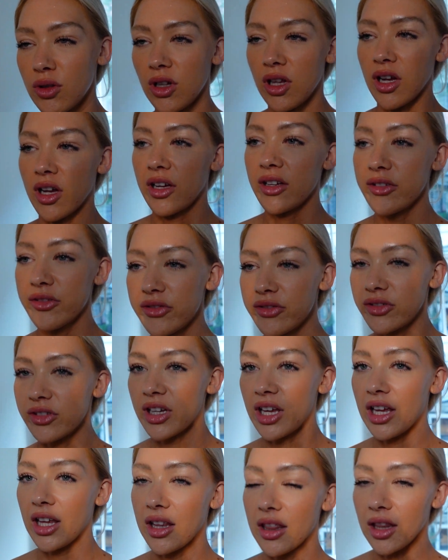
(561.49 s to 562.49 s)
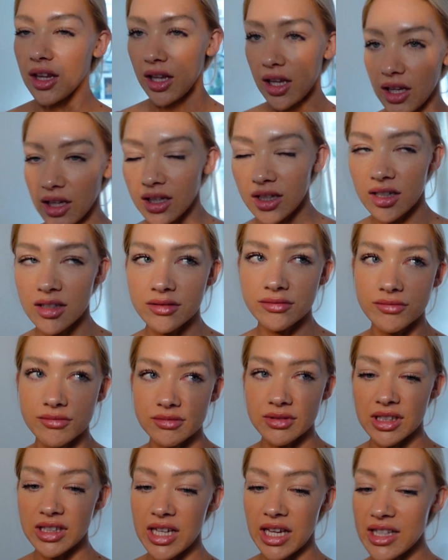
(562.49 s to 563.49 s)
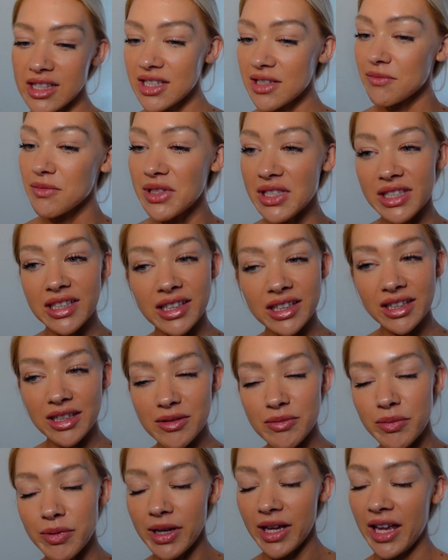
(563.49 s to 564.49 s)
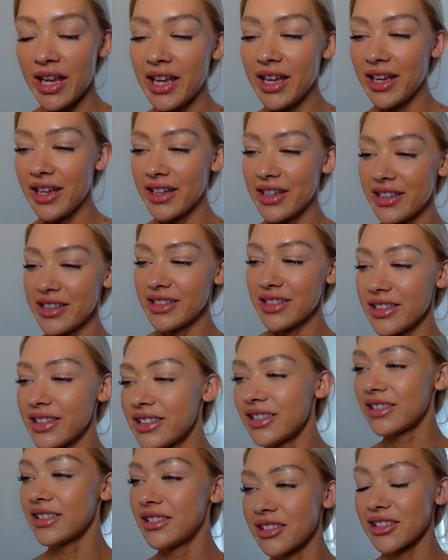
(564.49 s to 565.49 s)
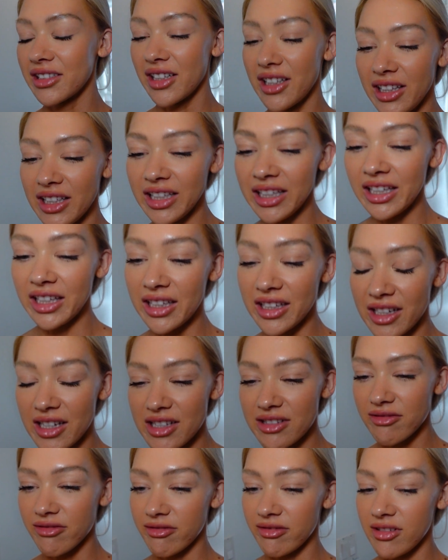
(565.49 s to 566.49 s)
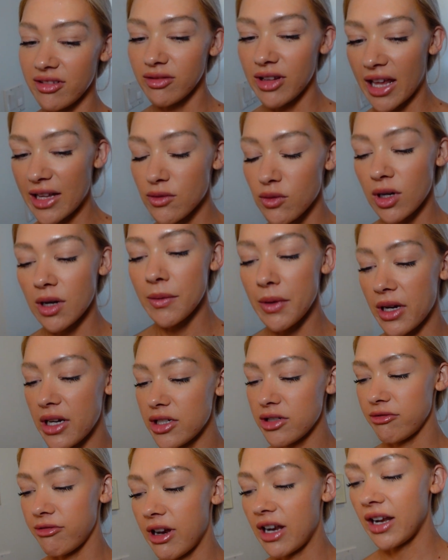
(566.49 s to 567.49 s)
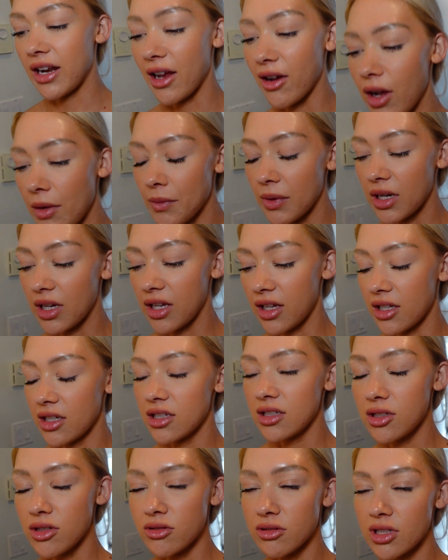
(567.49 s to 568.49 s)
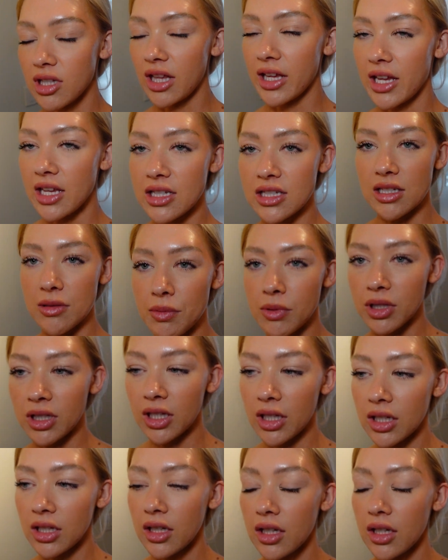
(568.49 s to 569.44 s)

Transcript: off and like get some sleep and clean, because that's what I'm gonna do right now. I'm gonna do like a deep clean.